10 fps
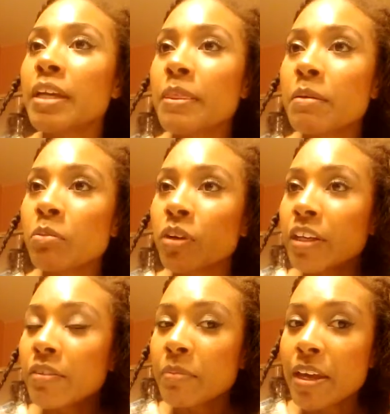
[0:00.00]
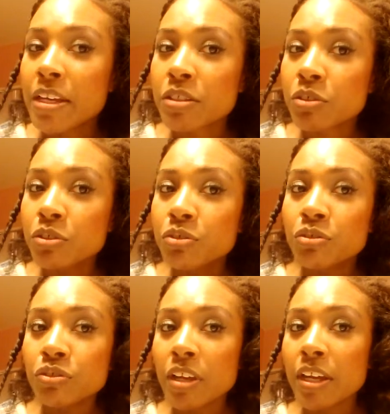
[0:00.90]
in the morning if my ends are too
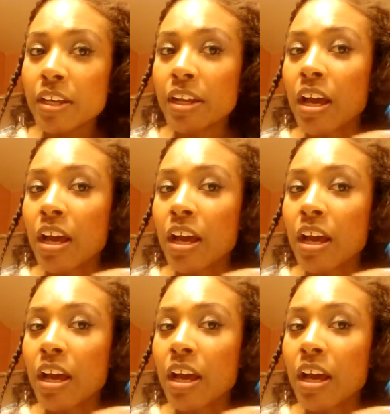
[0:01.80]
straight,